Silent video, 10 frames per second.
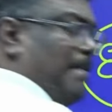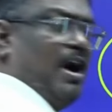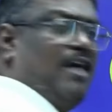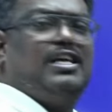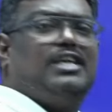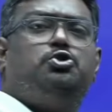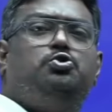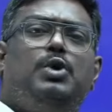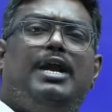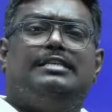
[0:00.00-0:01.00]
of the
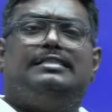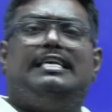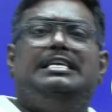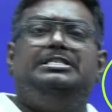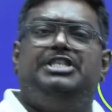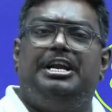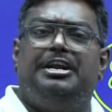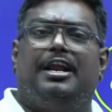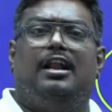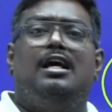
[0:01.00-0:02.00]
students in
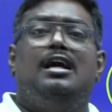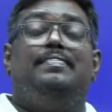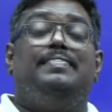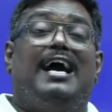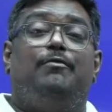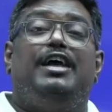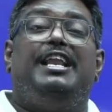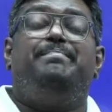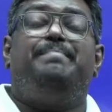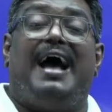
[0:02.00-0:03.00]
general, they are very
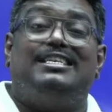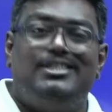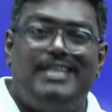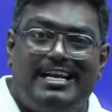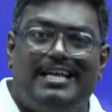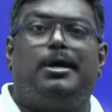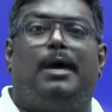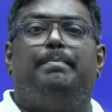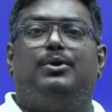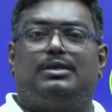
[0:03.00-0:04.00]
passionate in
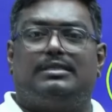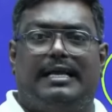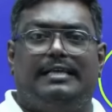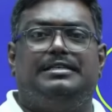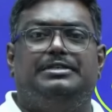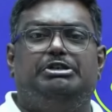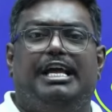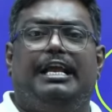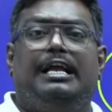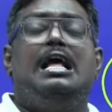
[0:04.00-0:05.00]
computer science
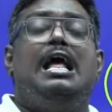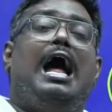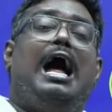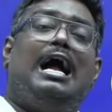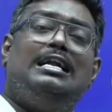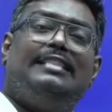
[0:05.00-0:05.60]
engineering and they